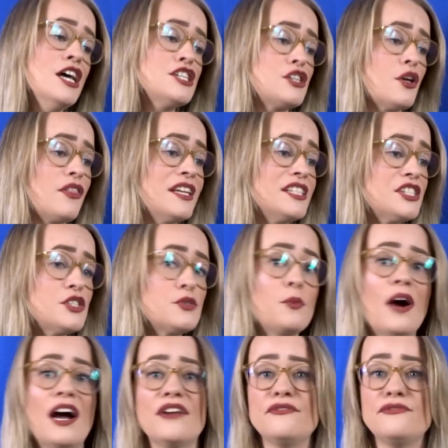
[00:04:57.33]
So this is
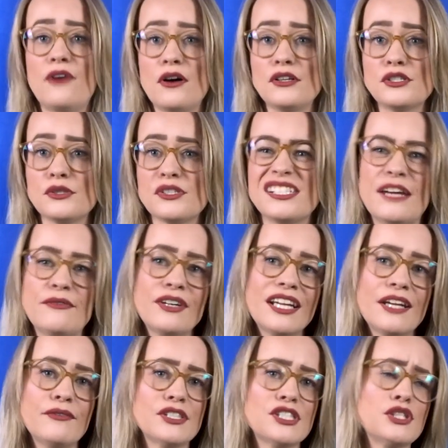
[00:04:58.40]
why fossils never
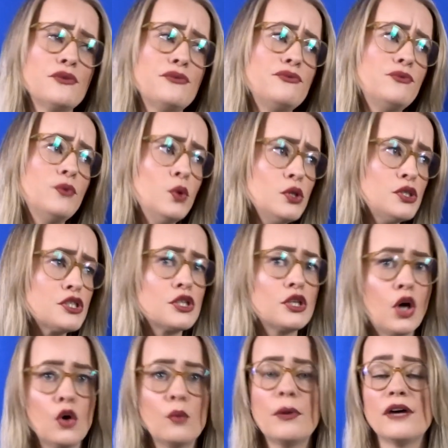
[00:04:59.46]
give us the full
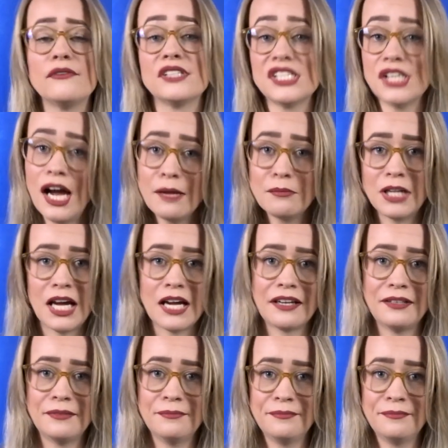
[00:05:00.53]
scope of a timeline.